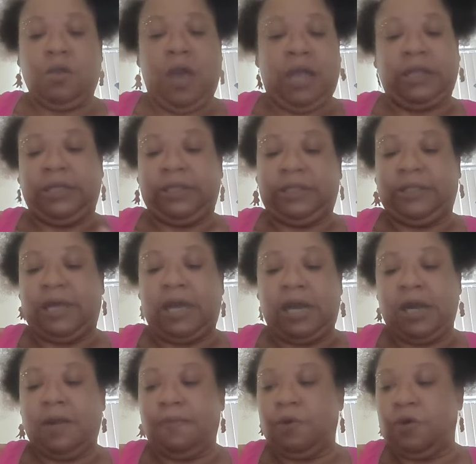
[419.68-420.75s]
You got the sun
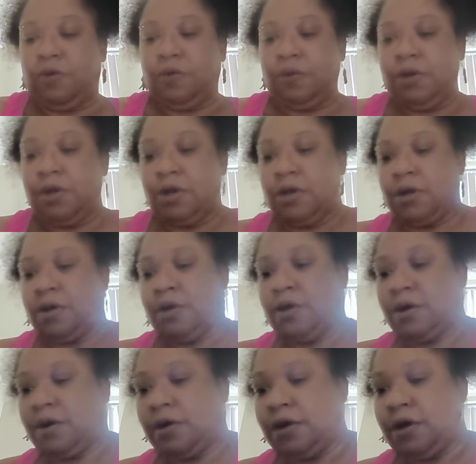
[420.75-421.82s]
and the moon.
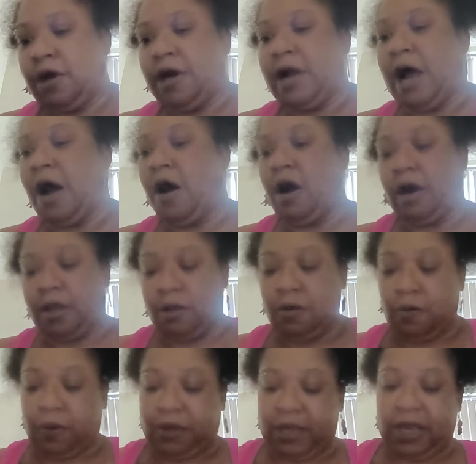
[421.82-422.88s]
You're not
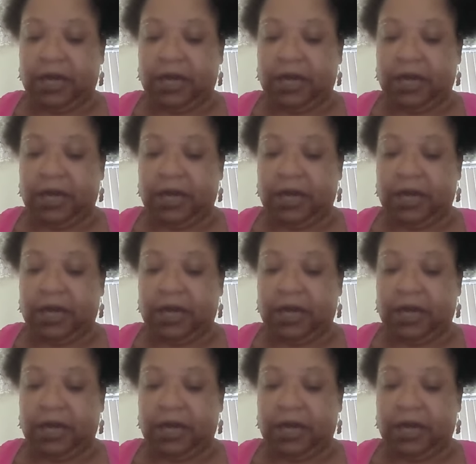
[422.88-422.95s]
arguing with